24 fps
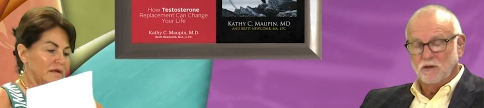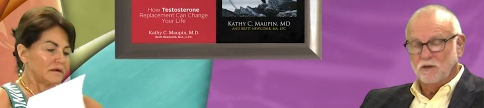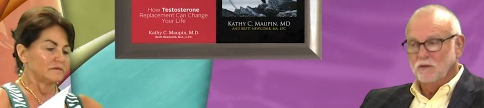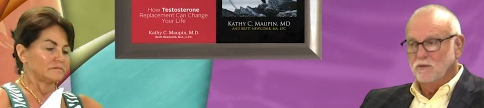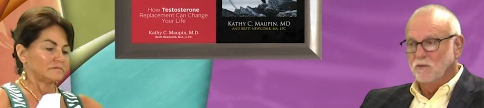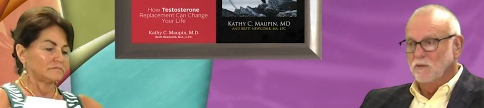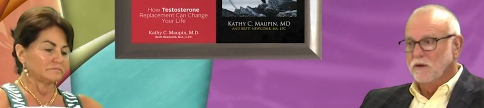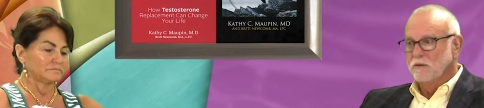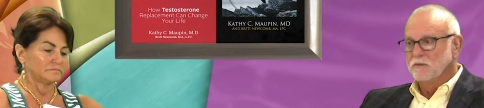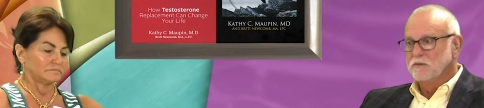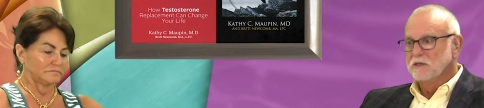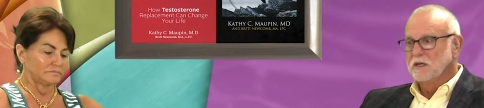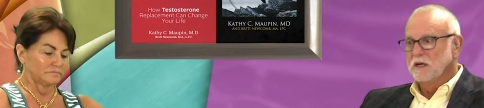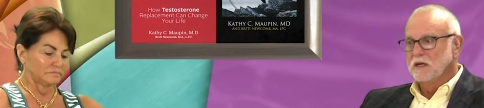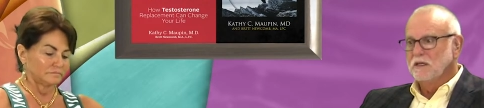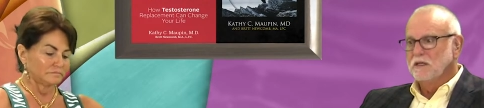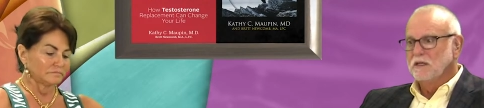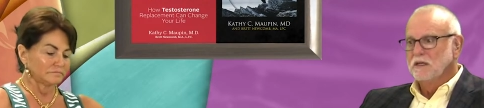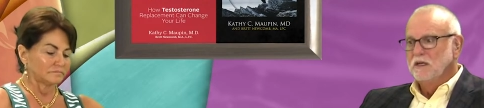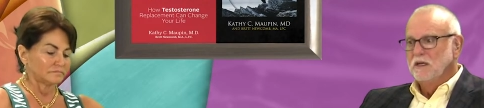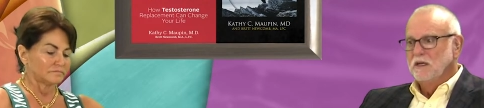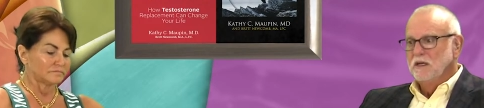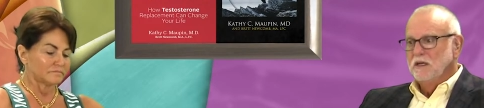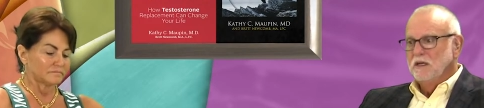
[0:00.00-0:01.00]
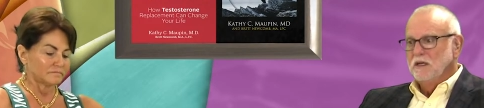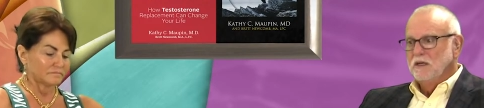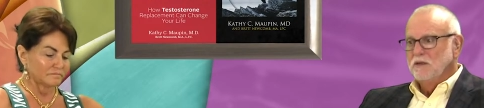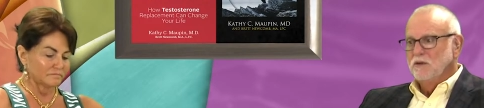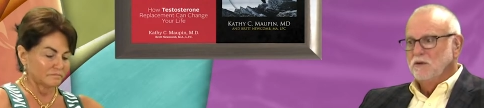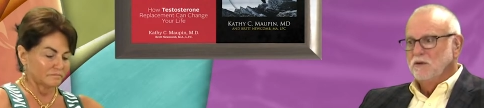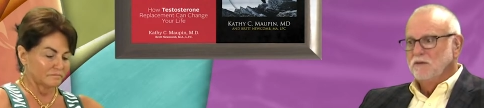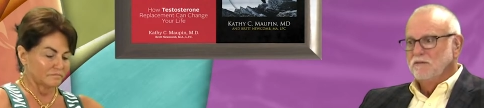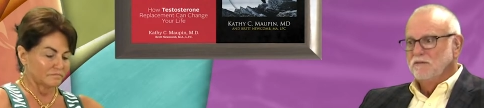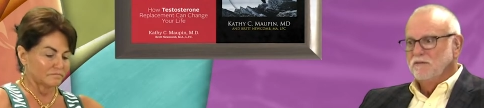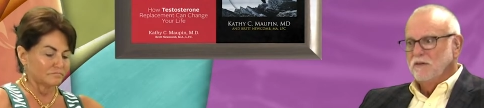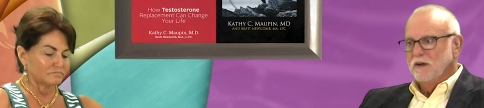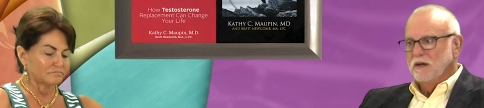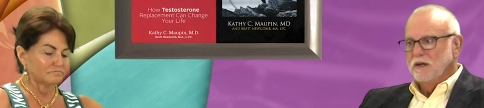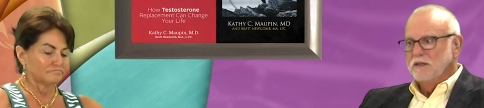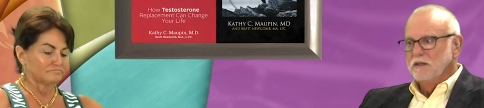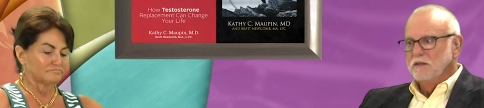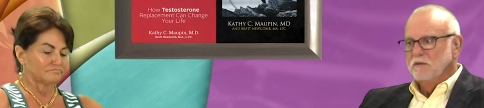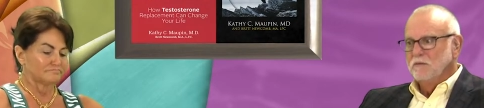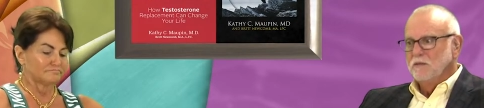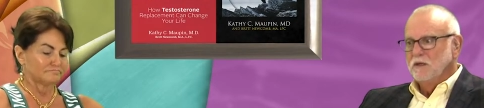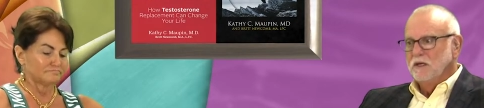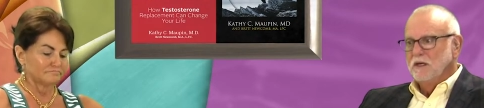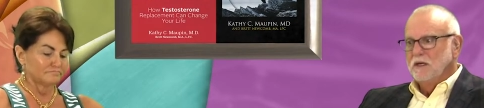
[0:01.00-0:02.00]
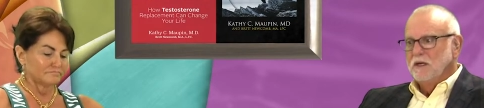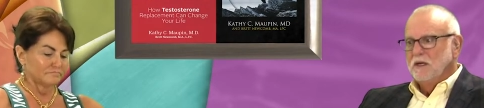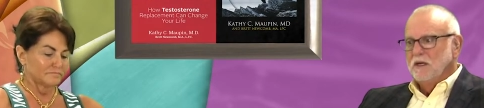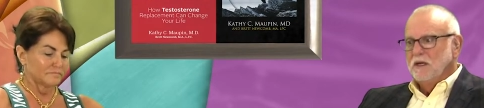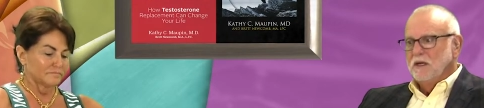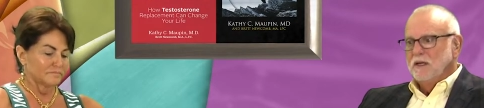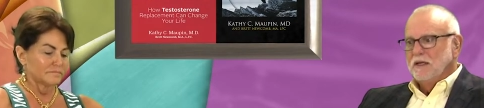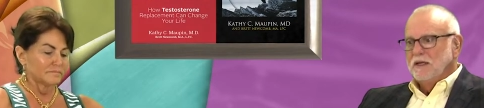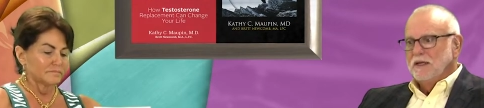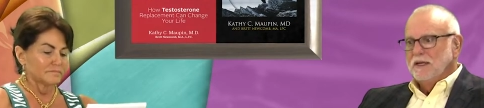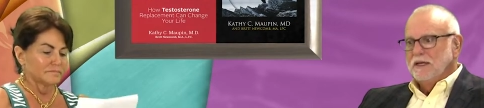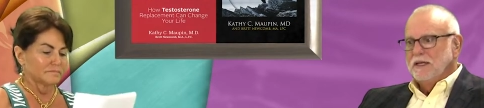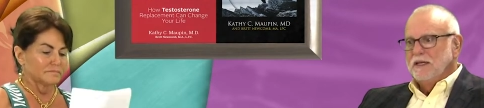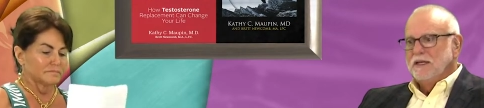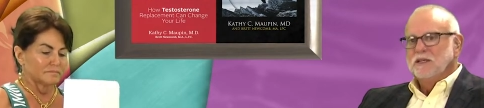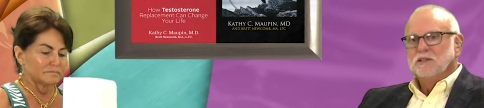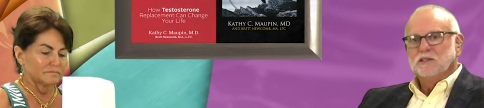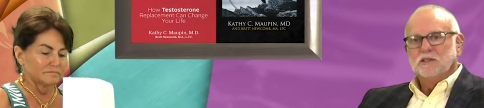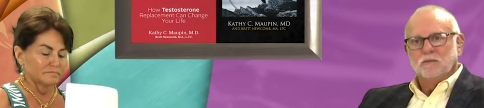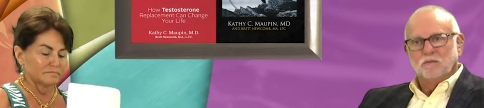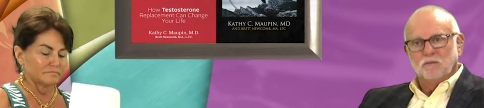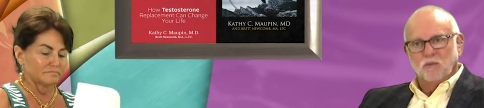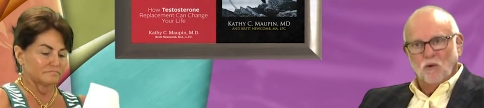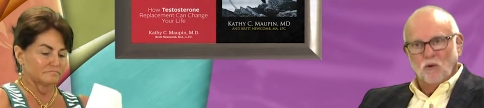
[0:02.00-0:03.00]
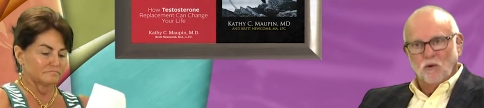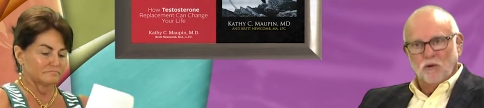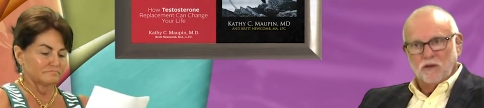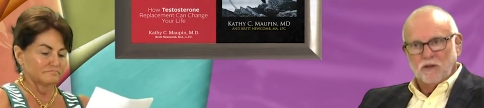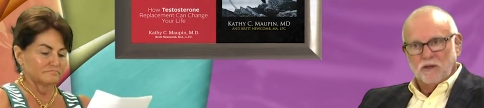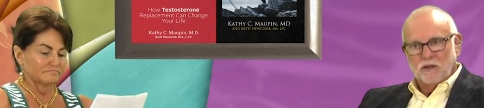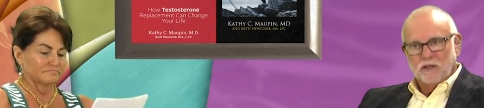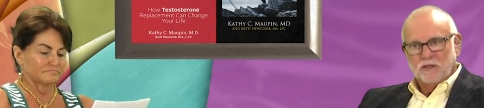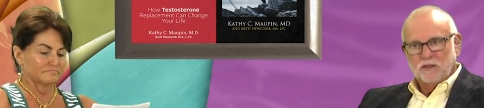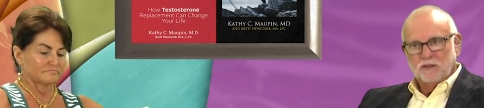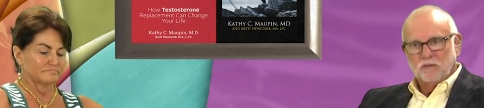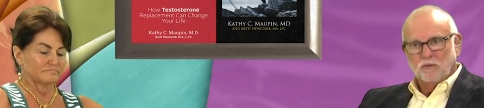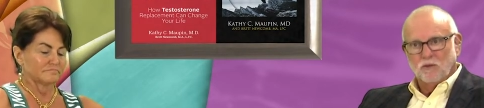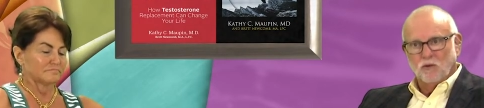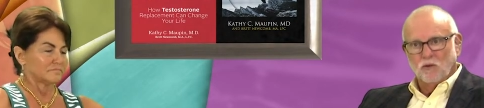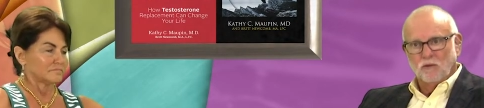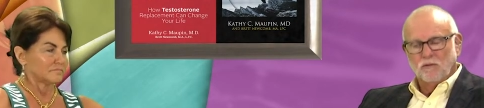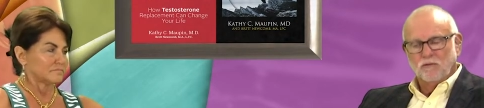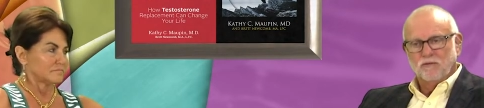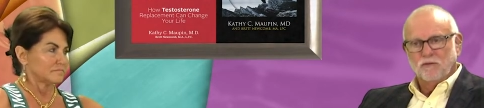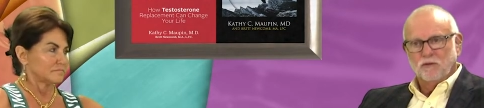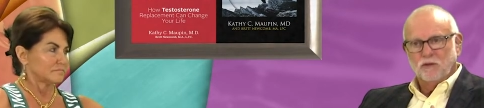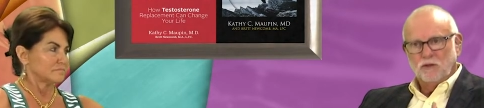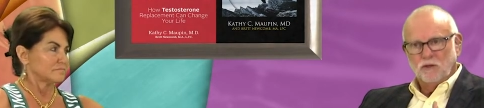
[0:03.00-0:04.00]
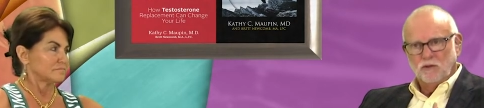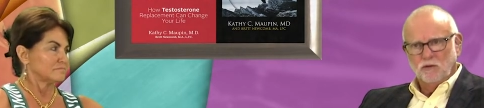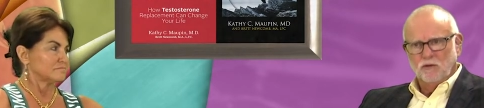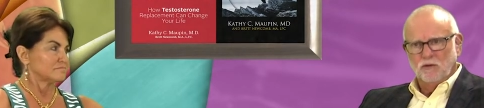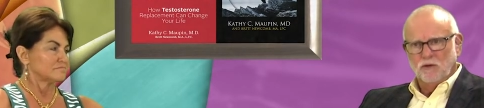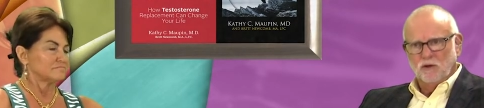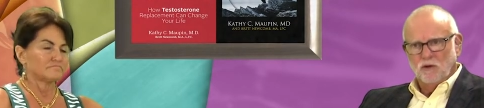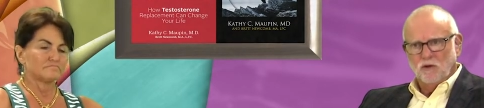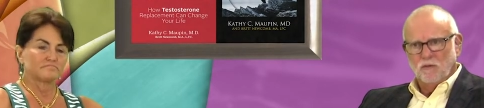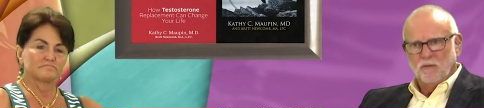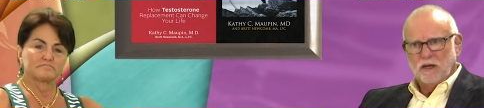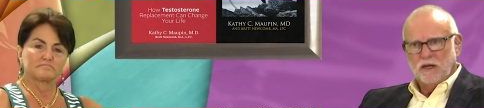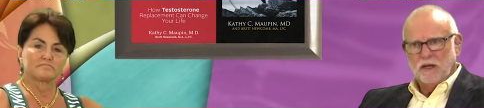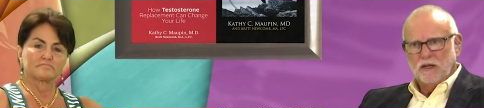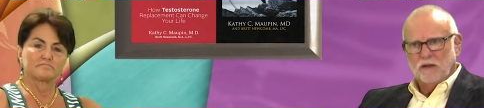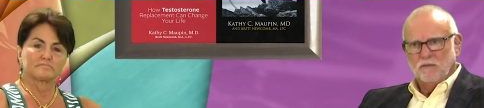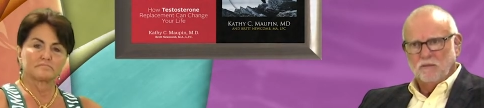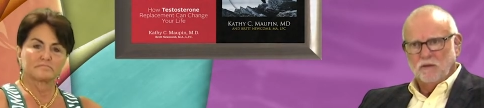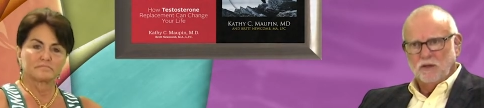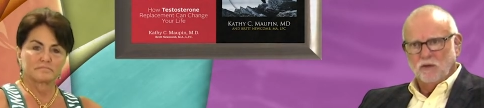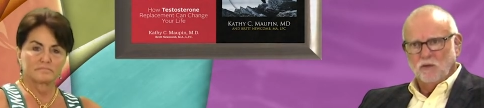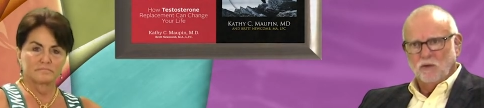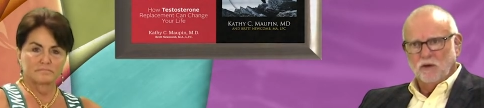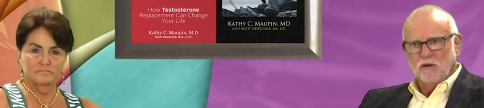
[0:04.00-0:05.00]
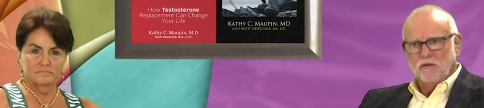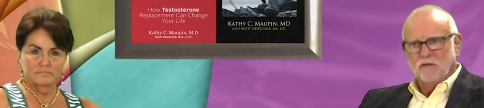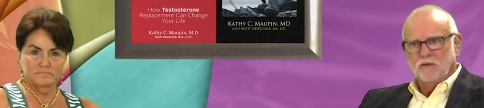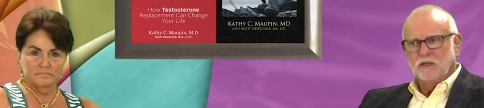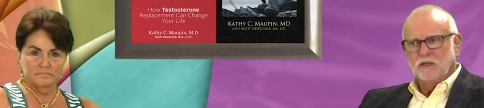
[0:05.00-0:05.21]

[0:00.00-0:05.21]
Speaker 1: on the website. You can find them. It is important. It's important for you to know about it, be aware